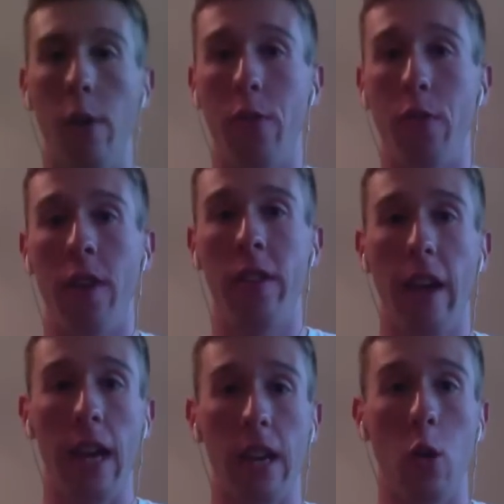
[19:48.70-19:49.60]
thing
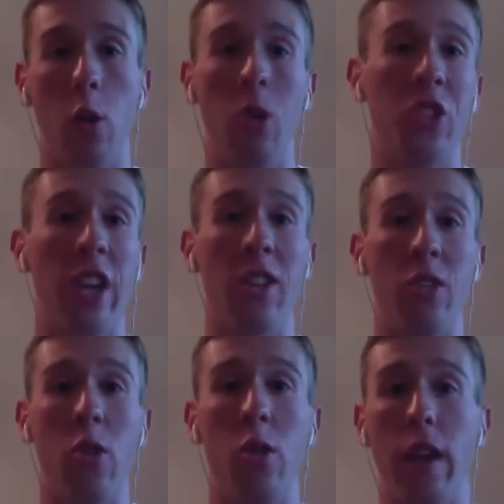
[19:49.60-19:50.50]
that Golden State can
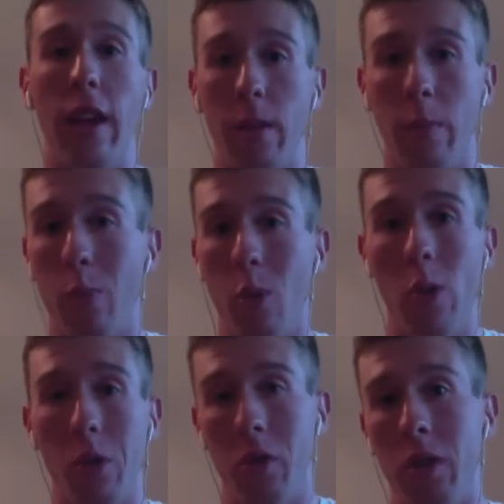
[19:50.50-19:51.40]
do that the
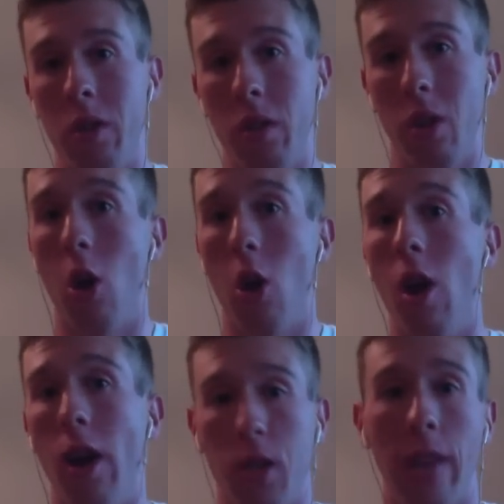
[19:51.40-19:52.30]
Bulls and the
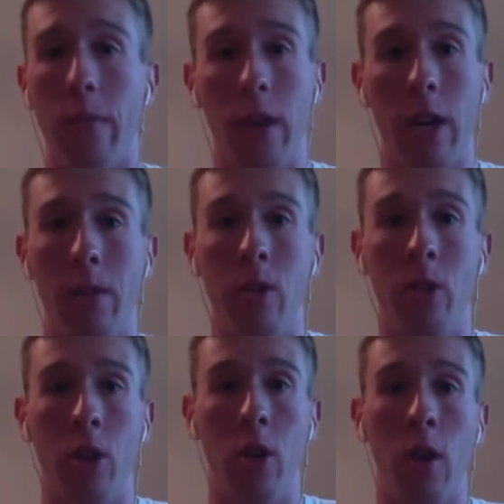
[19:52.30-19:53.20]
Hawks haven't been able to
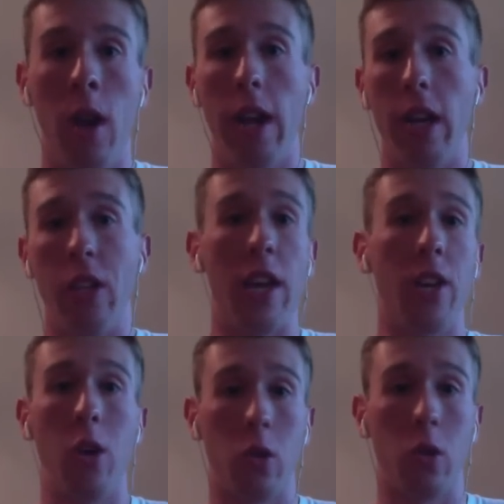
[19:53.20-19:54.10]
do is they
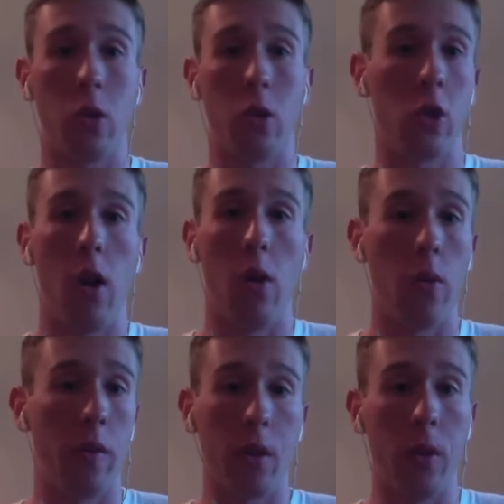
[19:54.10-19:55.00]
could go
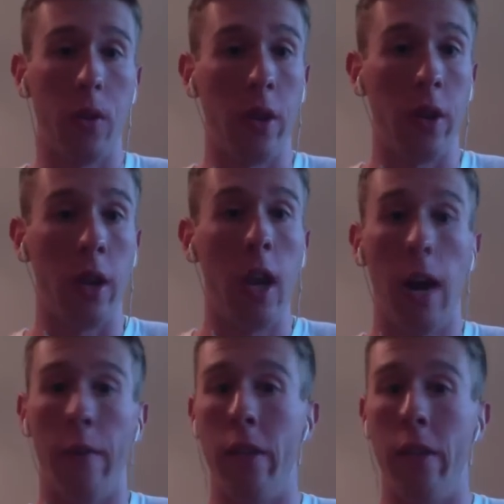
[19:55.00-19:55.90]
small with Cleveland.
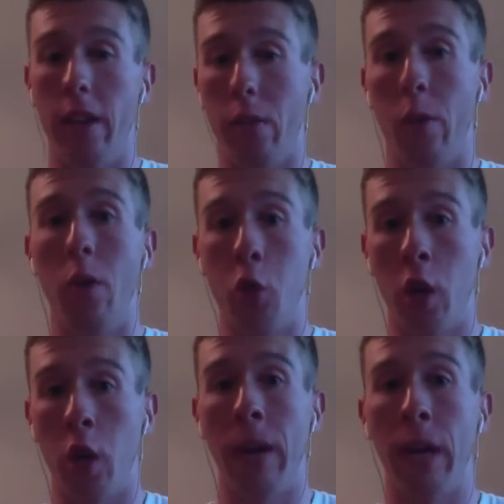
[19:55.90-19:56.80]
I mean, they could throw
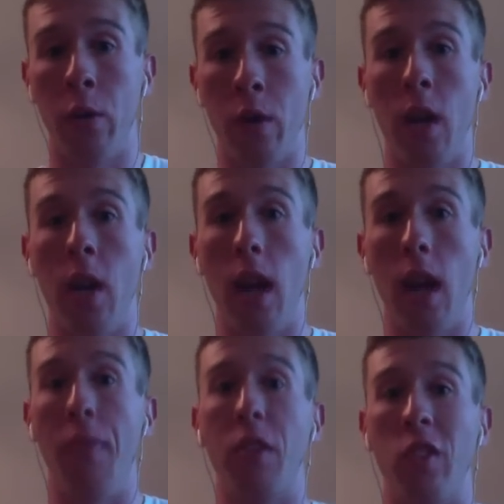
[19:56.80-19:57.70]
Draymond Green
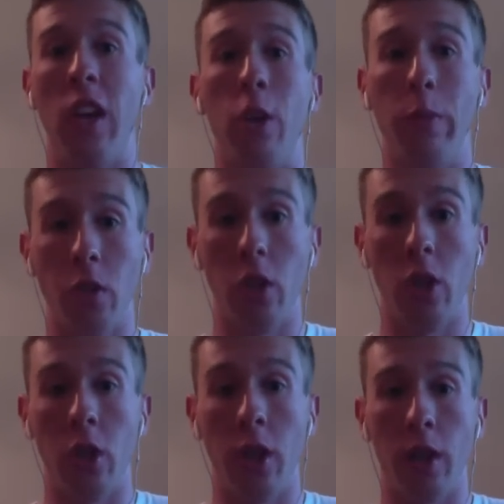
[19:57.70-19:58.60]
at the center
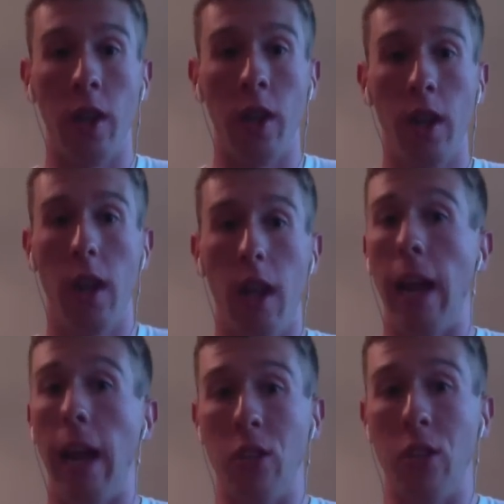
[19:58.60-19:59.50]
position
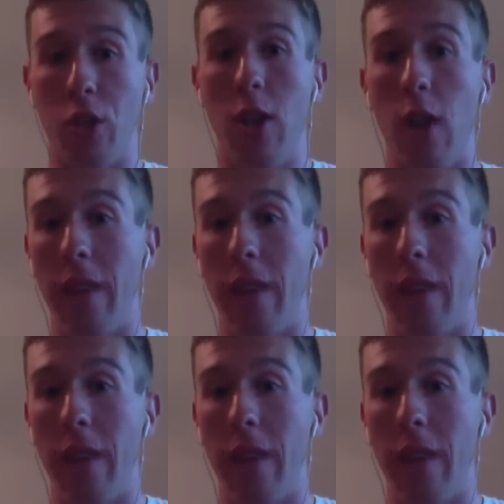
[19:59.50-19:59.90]
and still have a